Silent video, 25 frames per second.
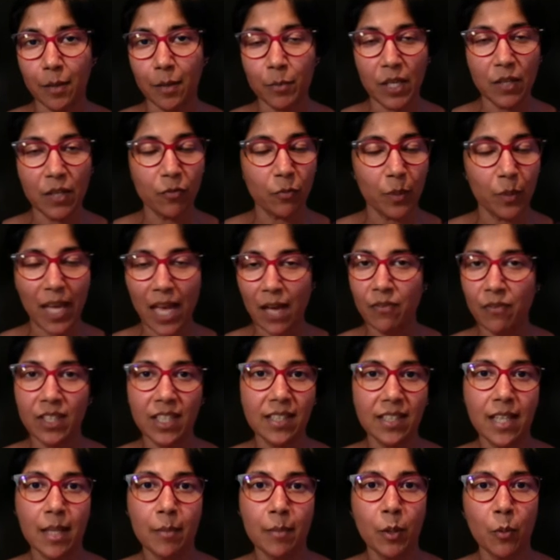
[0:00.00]
if we have
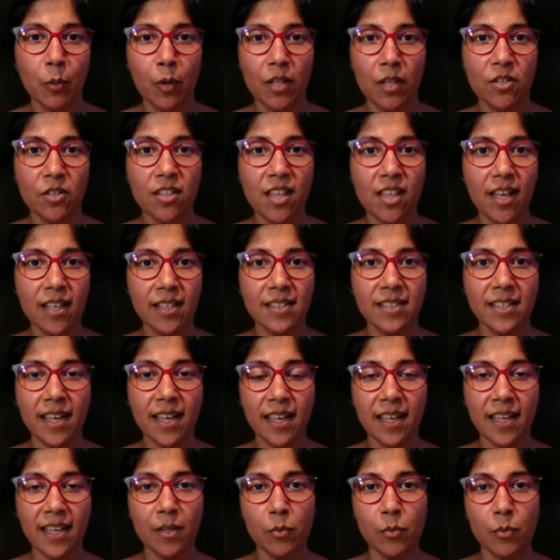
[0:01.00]
inclement weather that
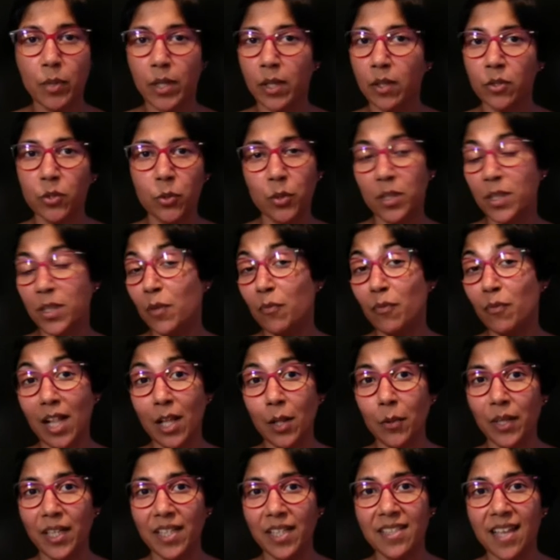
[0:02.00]
day, we'll do it the
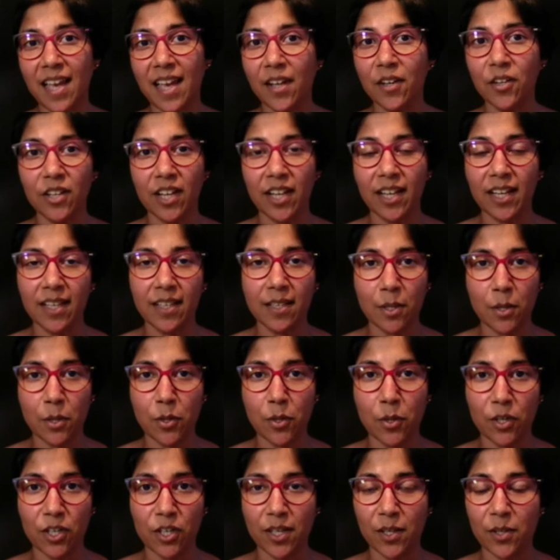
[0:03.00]
following Saturday, the
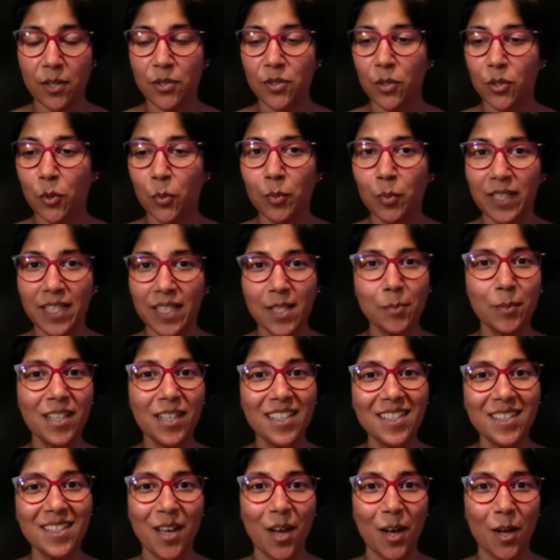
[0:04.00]
30th. So please
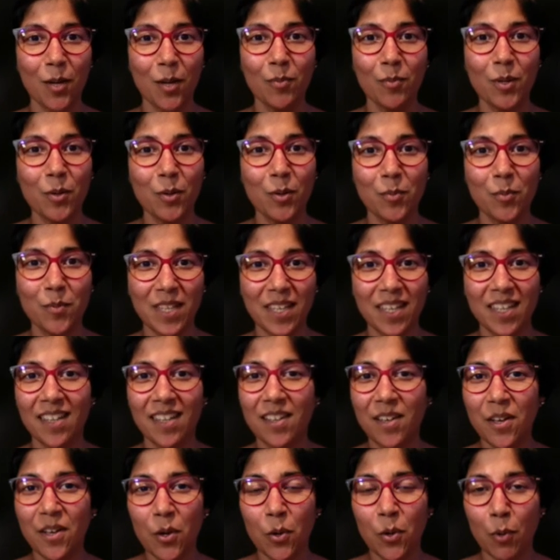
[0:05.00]
come. It will be
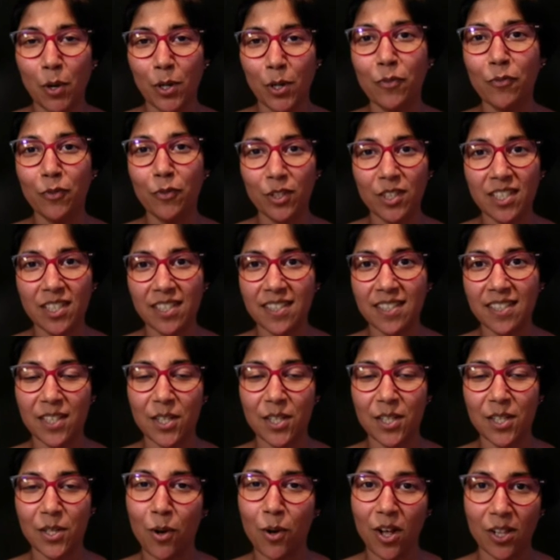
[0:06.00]
wonderful to
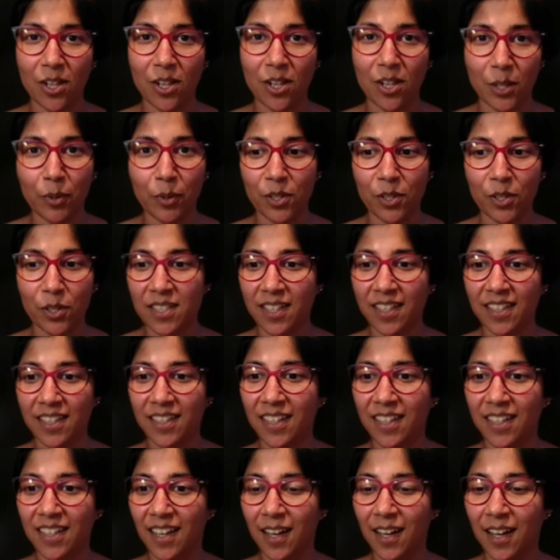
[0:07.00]
see you all in
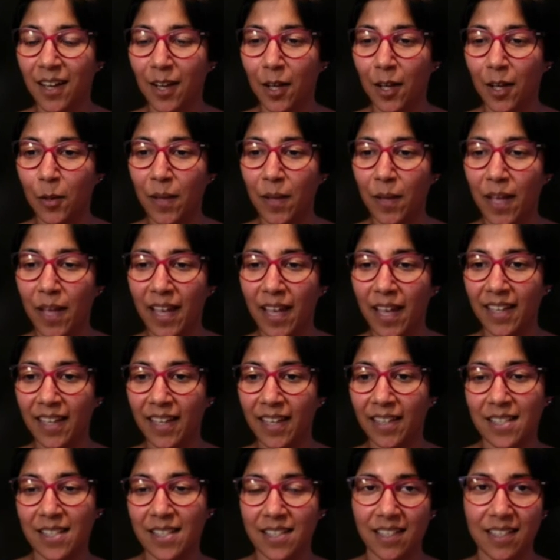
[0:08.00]
person.
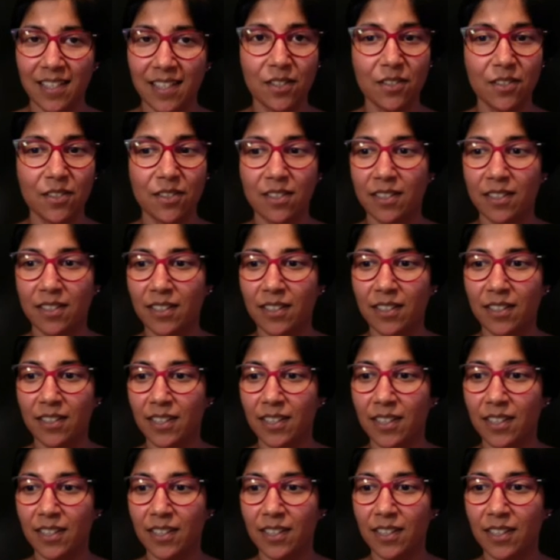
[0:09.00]
And the
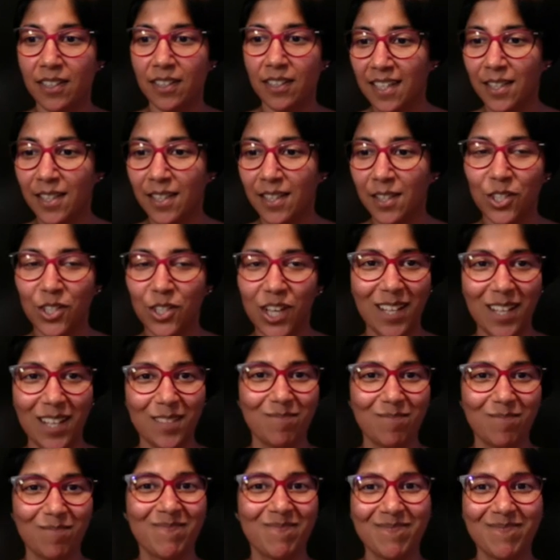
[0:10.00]
link is in the
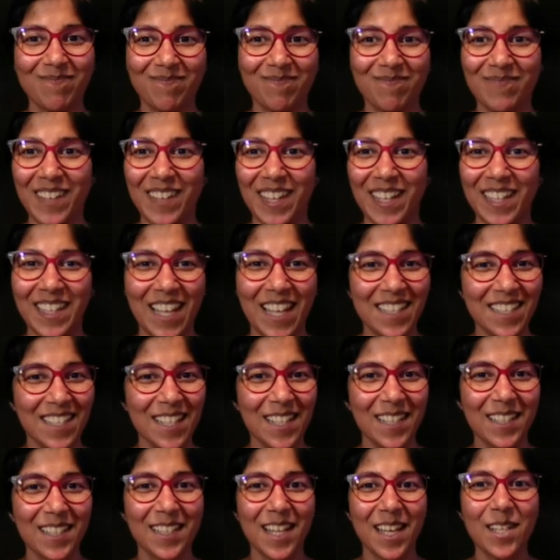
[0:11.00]
chat. And that's
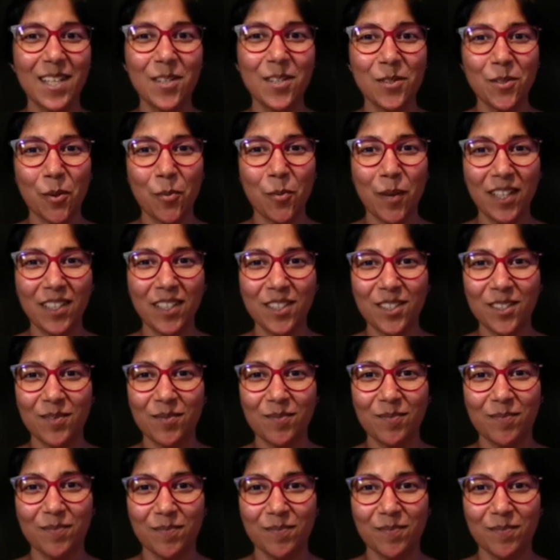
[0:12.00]
it. Thank you so much.